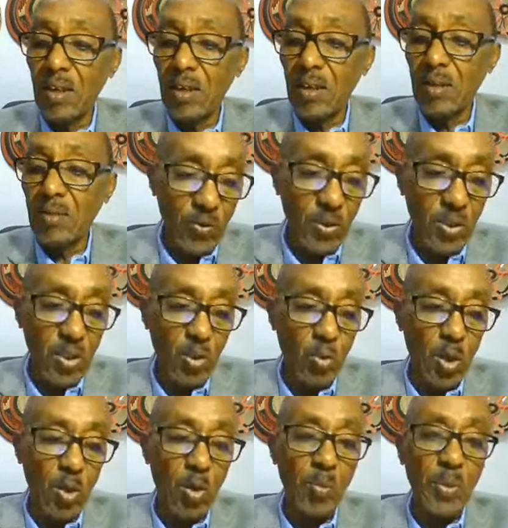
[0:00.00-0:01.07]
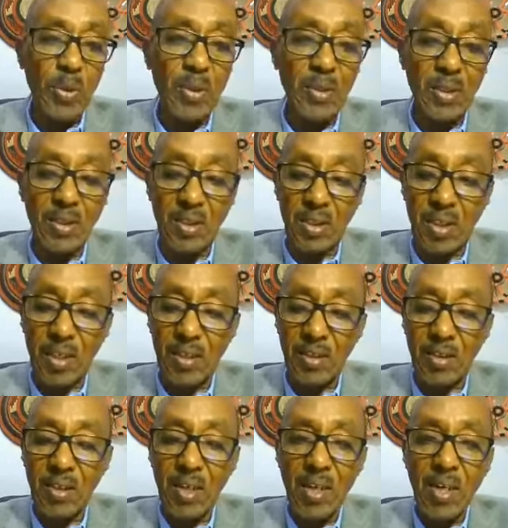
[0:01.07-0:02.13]
Offices were open in the
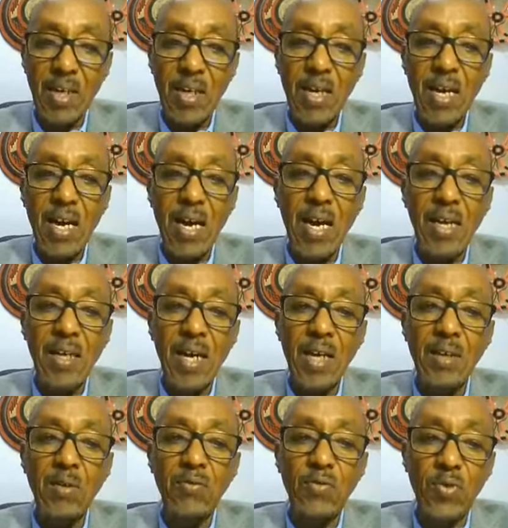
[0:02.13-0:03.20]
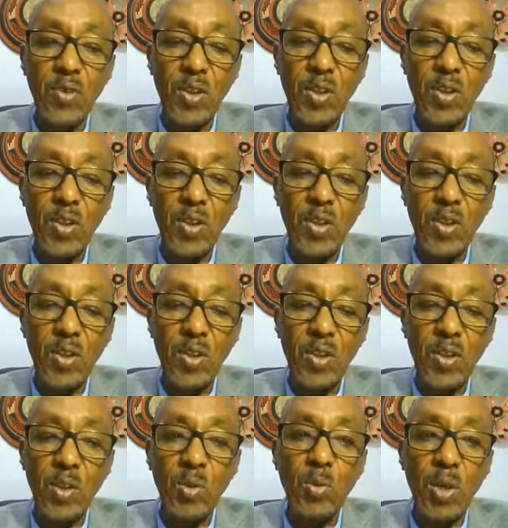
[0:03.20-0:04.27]
States, and I frequently
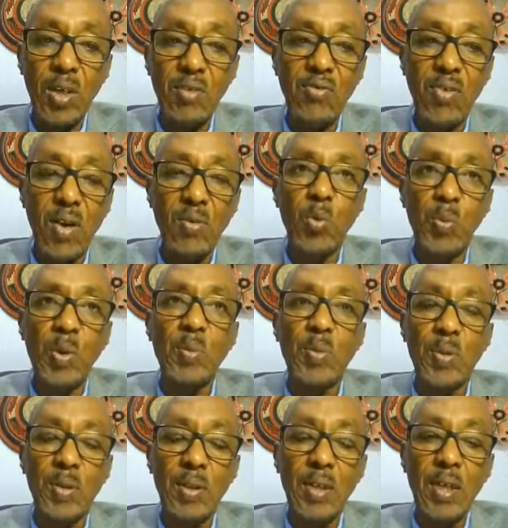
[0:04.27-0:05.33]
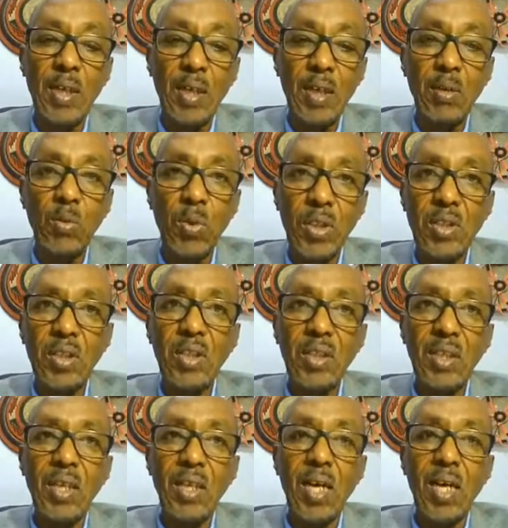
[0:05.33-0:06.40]
found poor people were
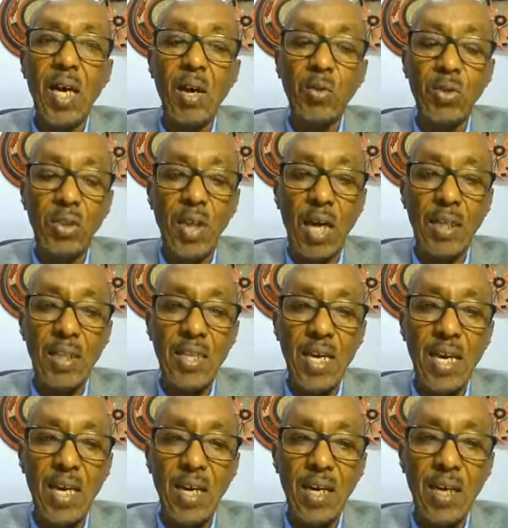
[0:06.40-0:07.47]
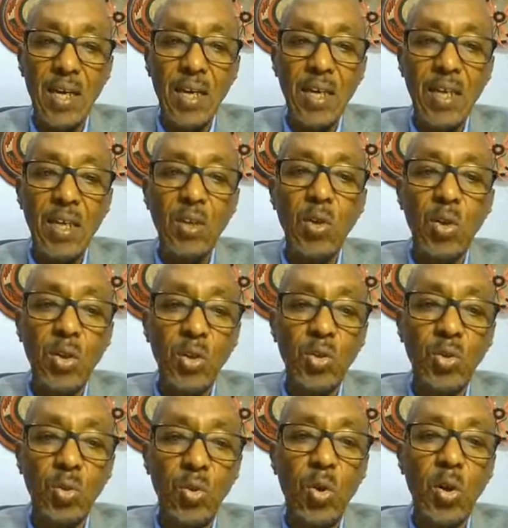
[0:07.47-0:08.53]
sitting outside there in order
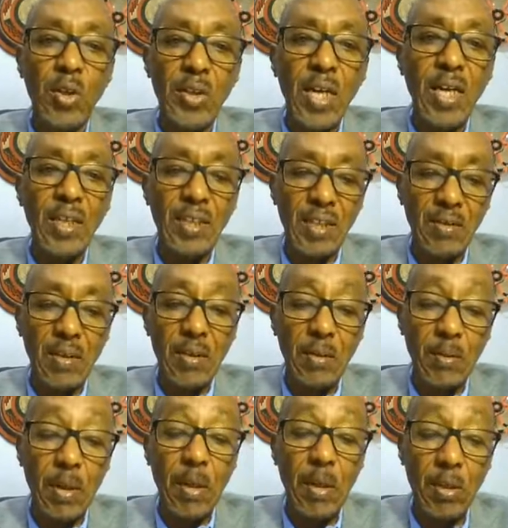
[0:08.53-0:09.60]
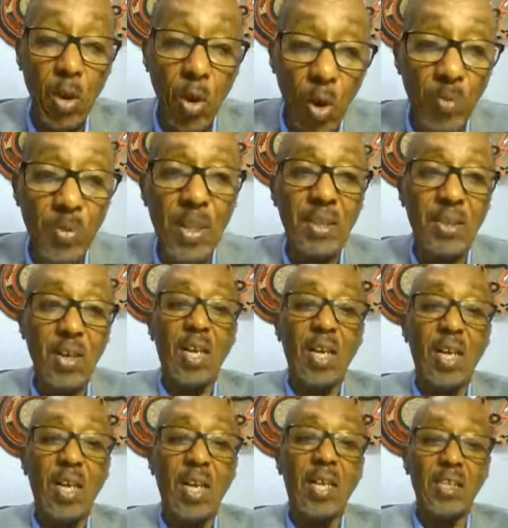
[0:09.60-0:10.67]
to call relatives, in the hope that
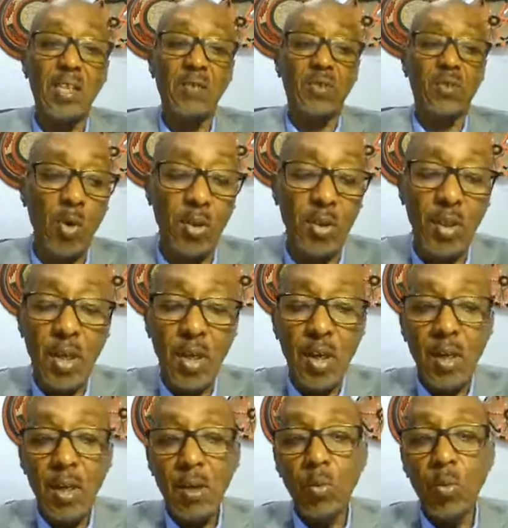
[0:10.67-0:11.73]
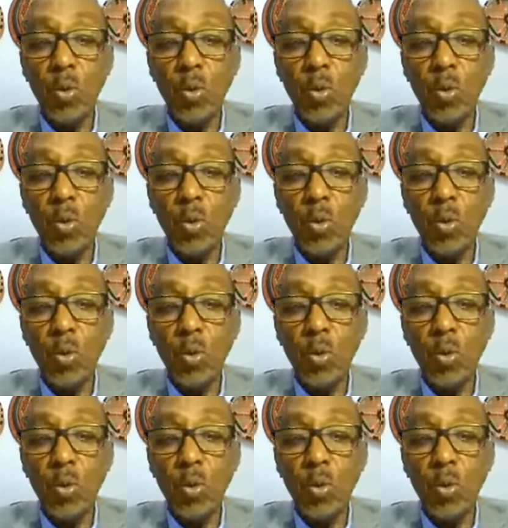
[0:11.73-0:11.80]
relatives abroad